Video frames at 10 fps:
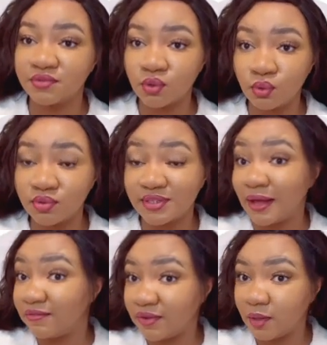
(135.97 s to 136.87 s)
schools
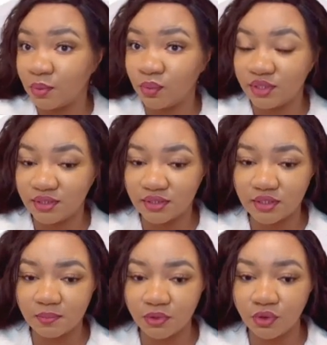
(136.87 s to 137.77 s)
that are available within
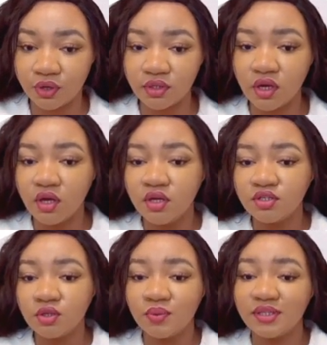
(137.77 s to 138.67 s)
this period.
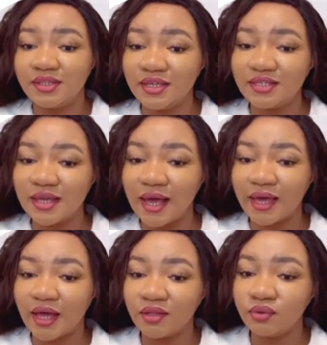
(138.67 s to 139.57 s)
So with this I
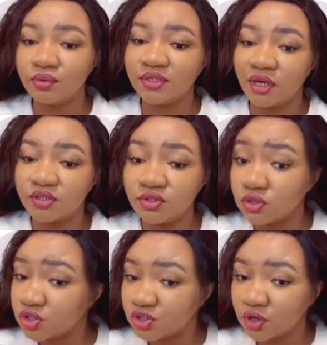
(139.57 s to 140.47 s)
can know their
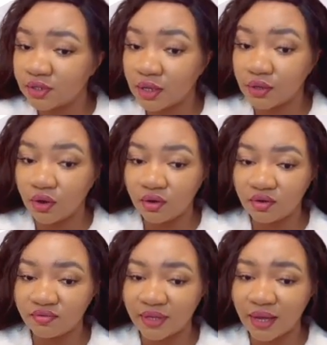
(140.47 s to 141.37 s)
tuition and all
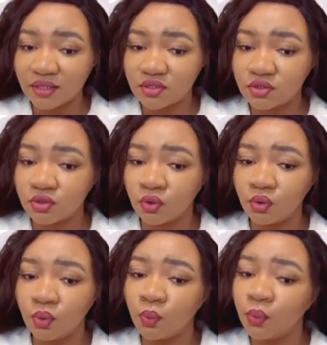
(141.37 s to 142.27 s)
of that.
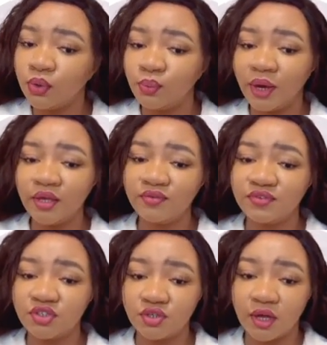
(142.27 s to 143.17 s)
So when
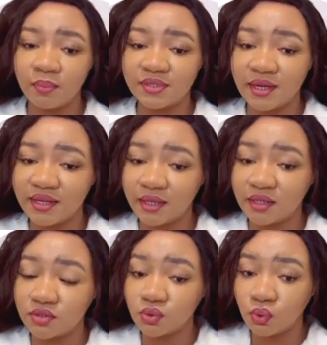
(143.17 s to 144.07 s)
you've
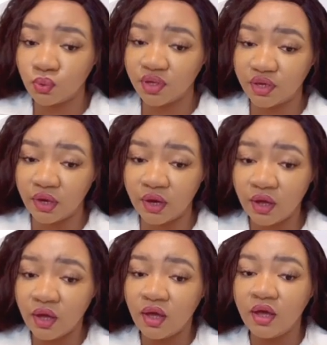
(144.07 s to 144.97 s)
selected the school
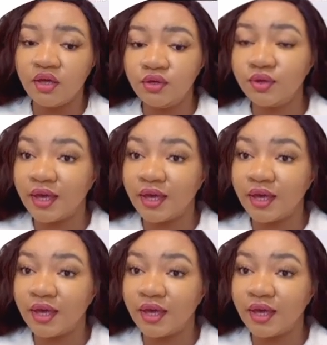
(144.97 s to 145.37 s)
here, you